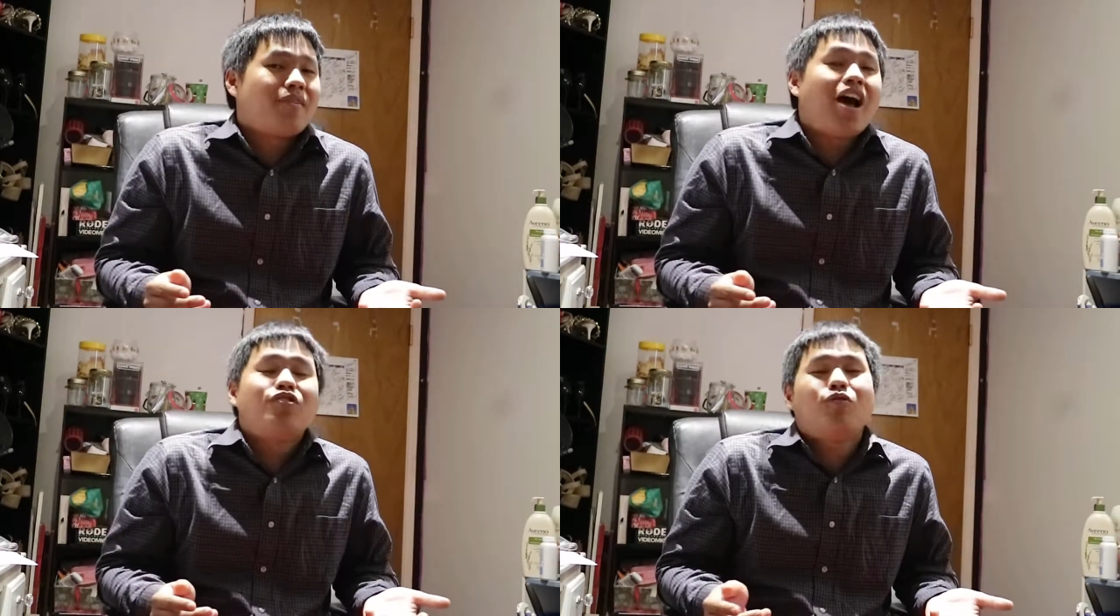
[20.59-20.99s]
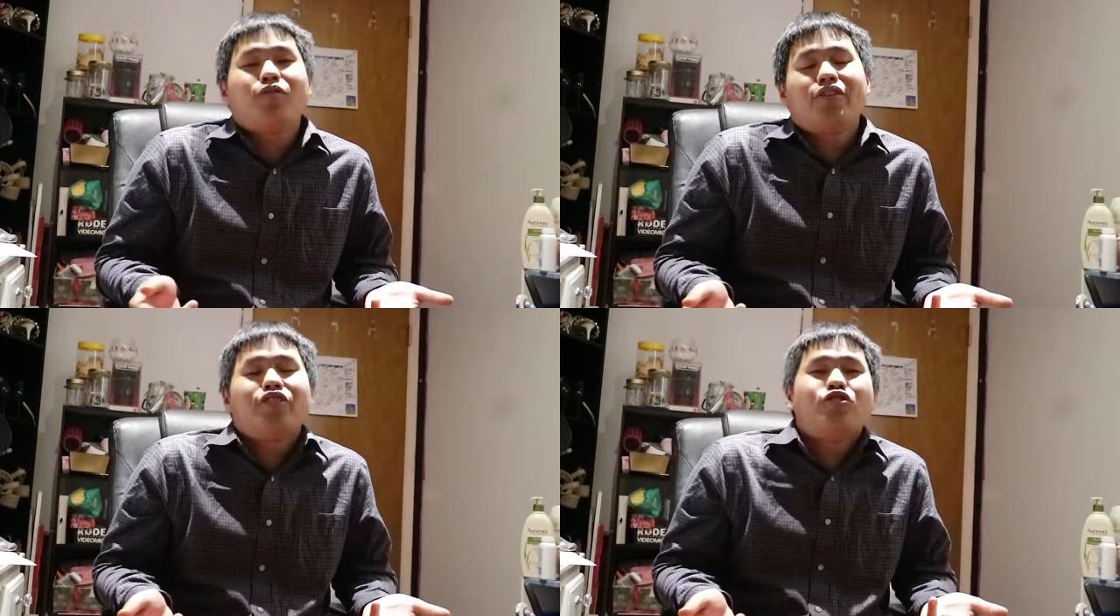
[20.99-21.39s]
I
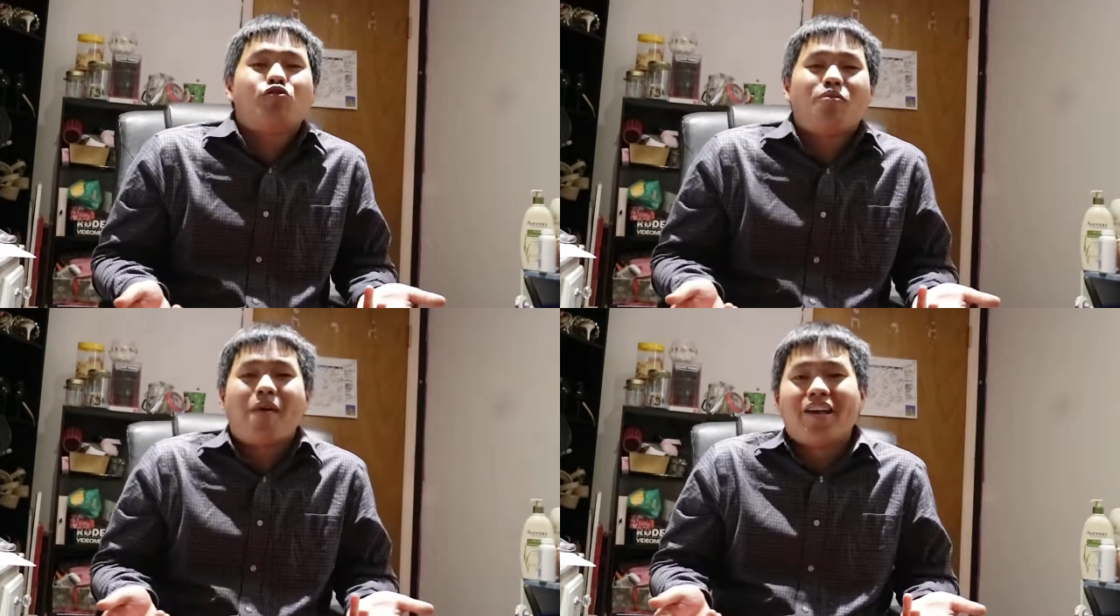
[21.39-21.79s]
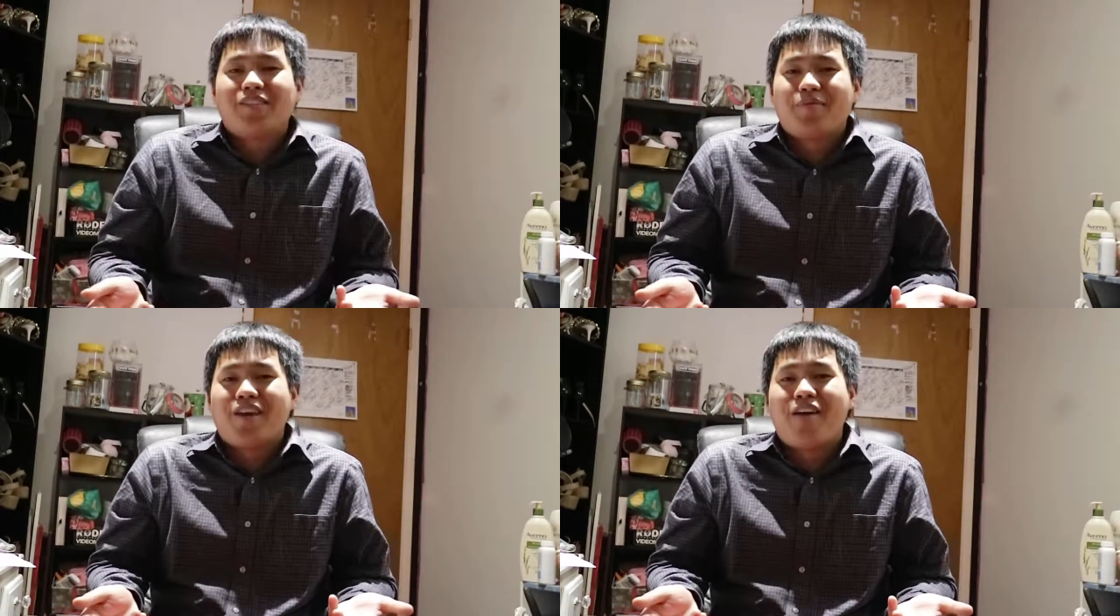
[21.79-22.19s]
told her that she
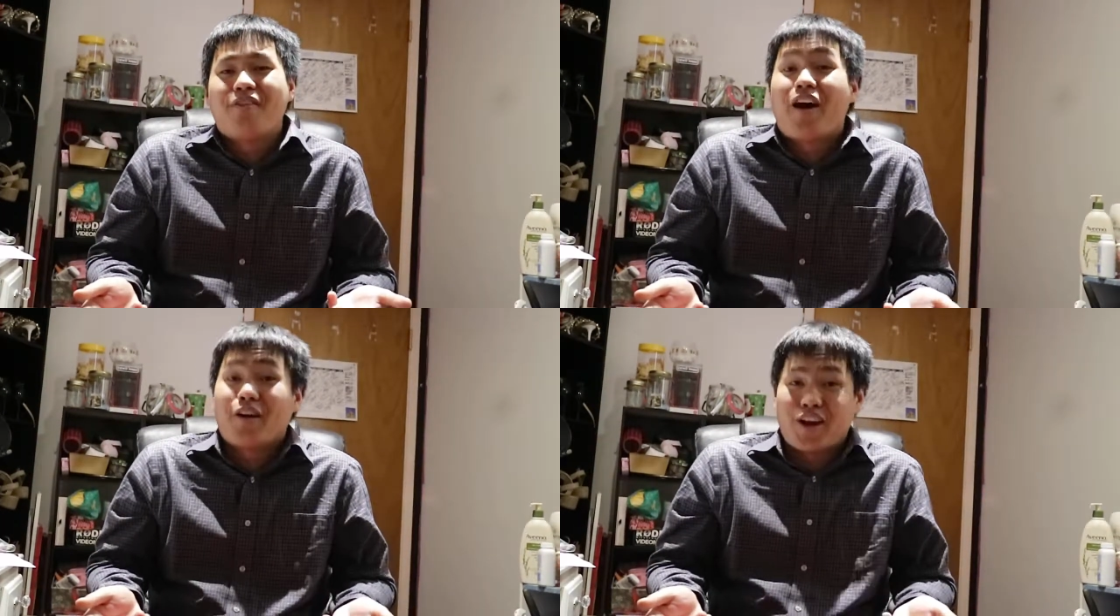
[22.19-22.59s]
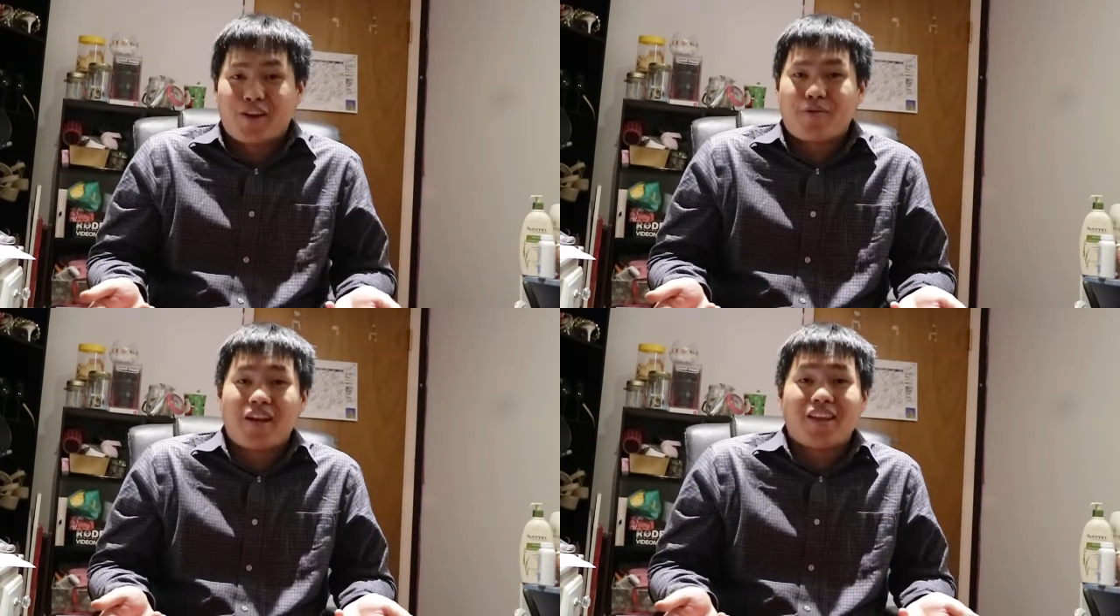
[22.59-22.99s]
reminds me of
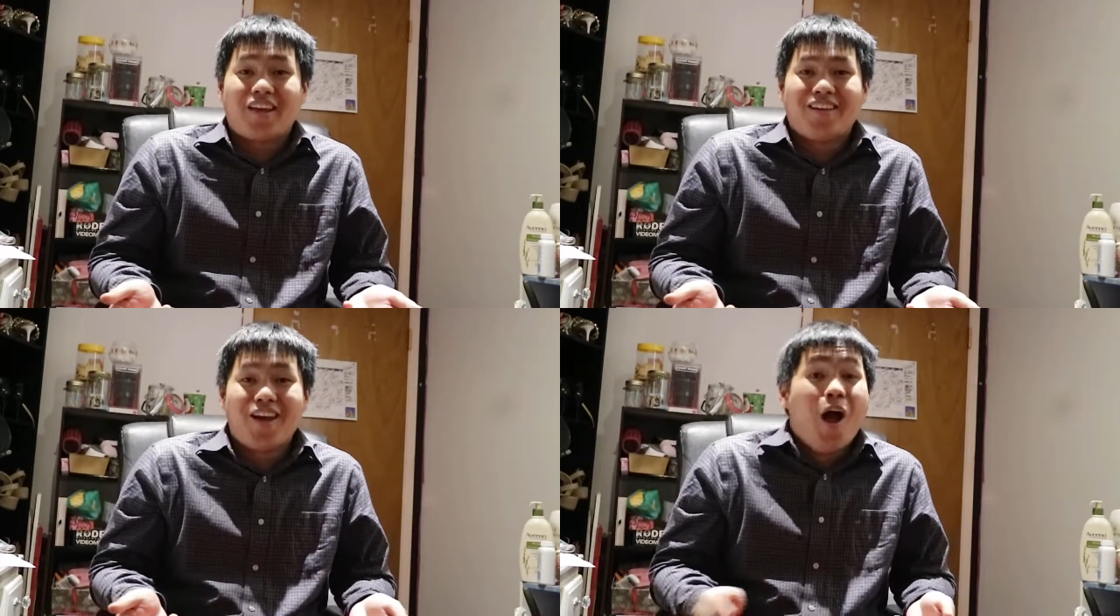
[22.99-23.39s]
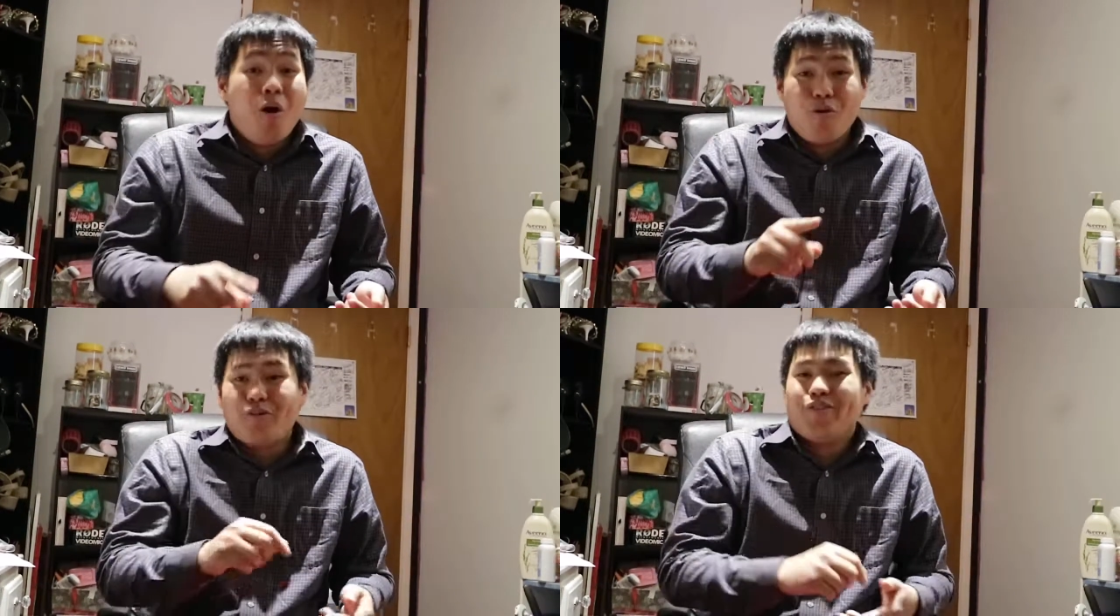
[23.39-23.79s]
Ariana Grande.
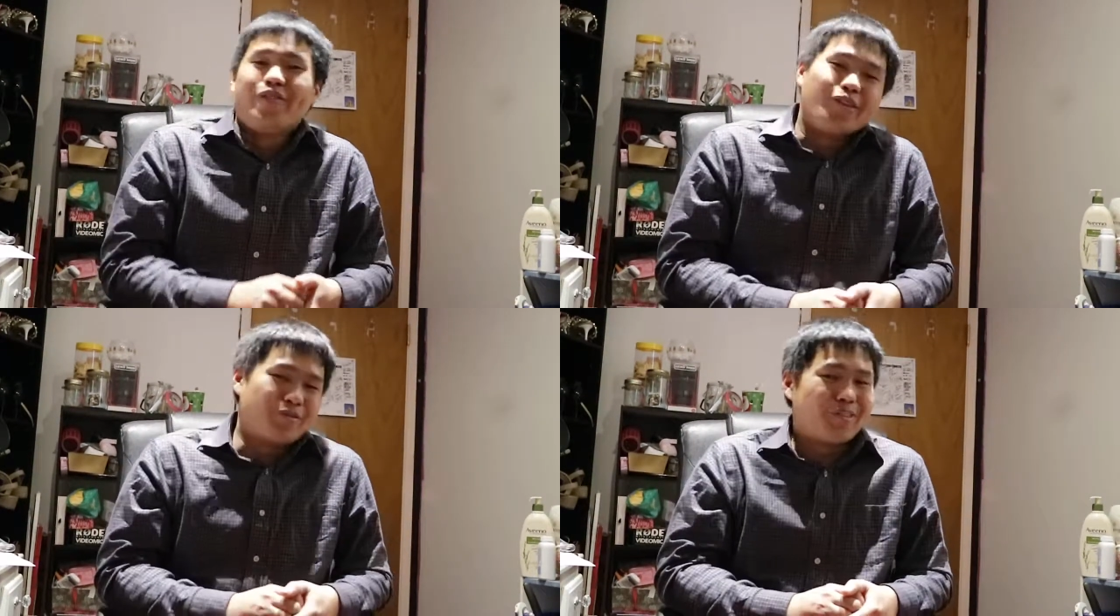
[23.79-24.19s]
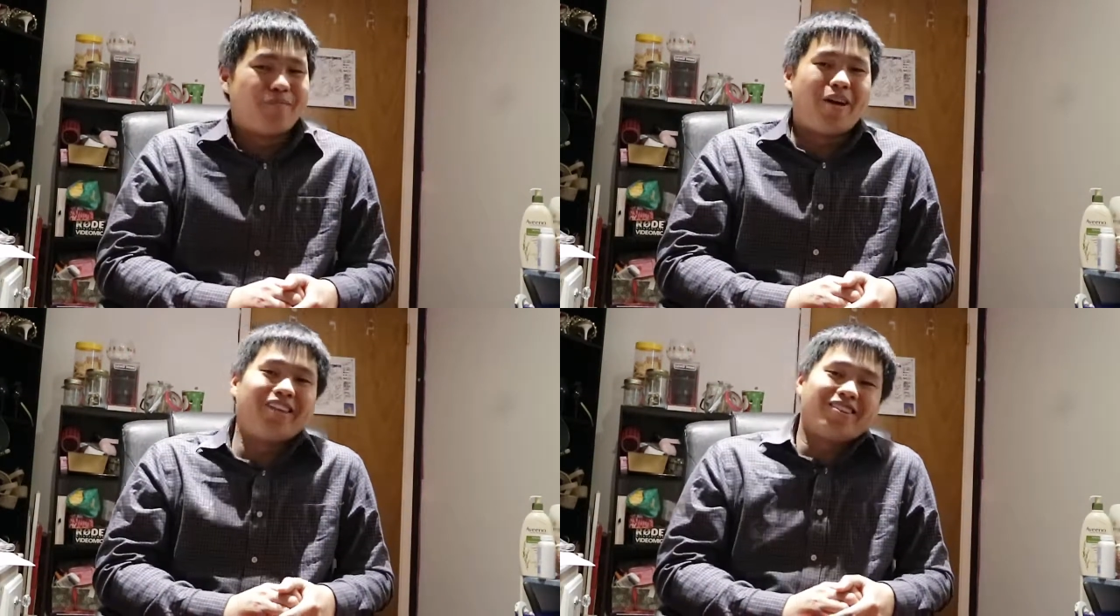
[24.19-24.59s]
Who knew those were
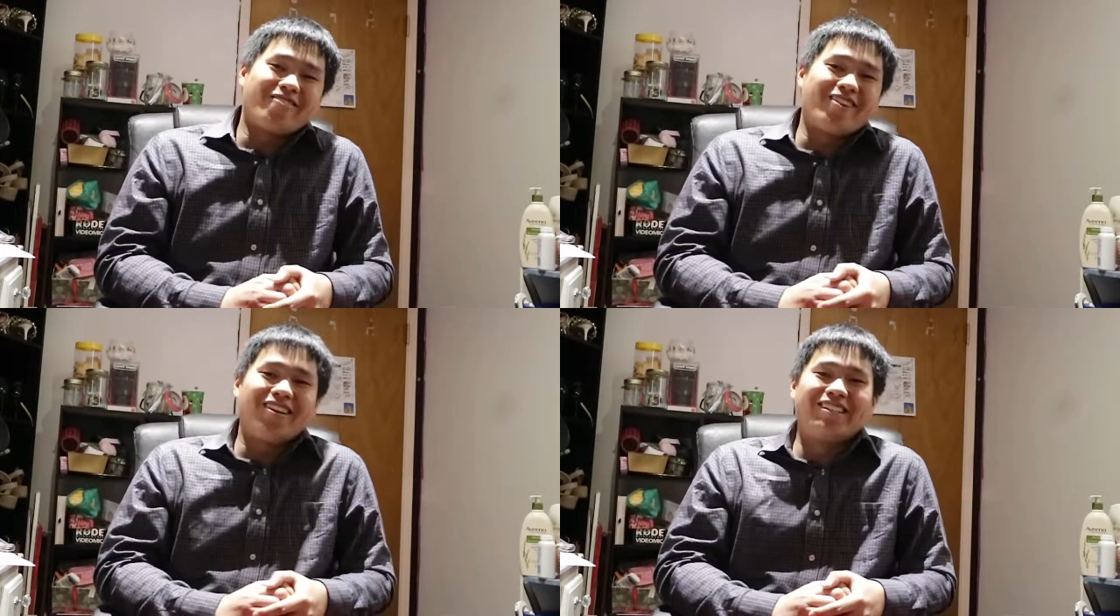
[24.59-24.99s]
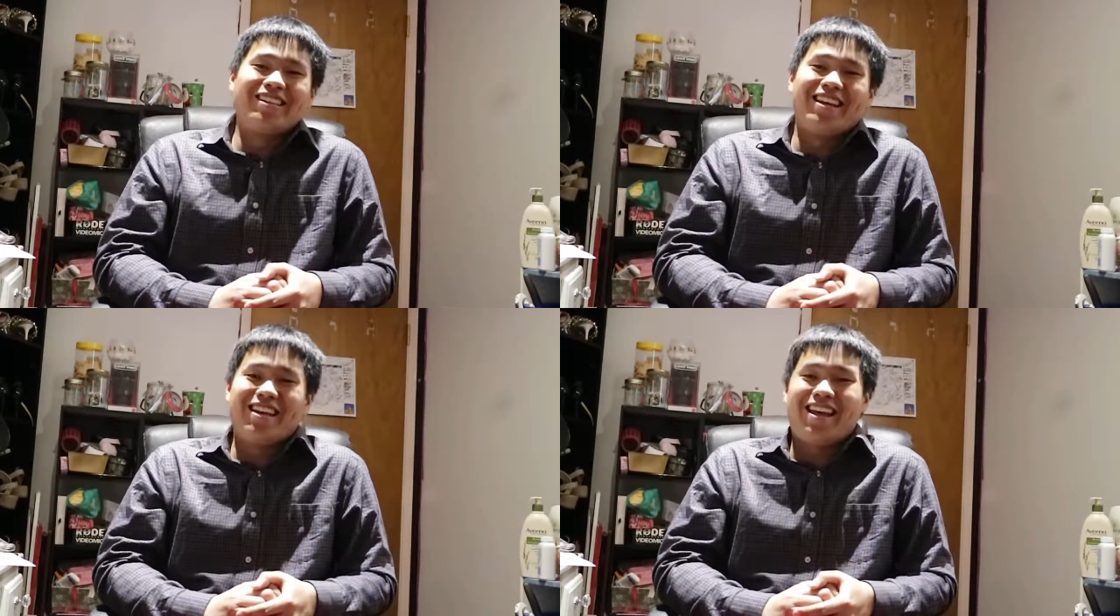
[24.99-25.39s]
the magic words?